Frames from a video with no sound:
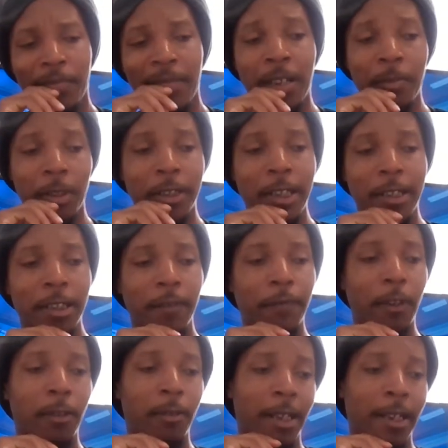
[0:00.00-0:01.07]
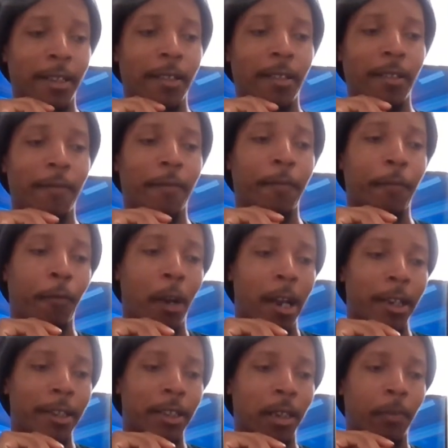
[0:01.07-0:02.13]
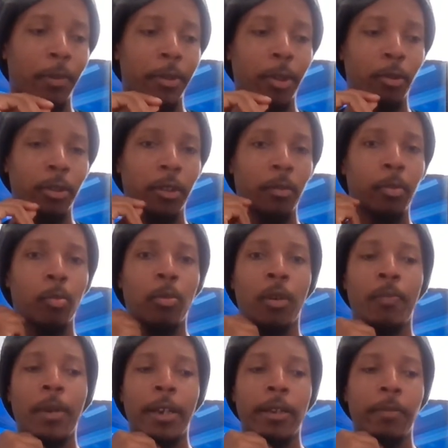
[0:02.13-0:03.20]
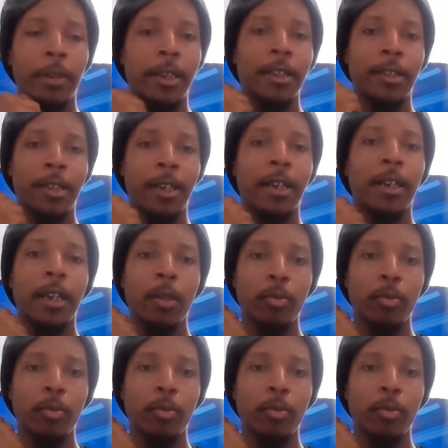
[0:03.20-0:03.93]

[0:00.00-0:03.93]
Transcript: almost actually felt like Friday's episode was a little more better because, yeah,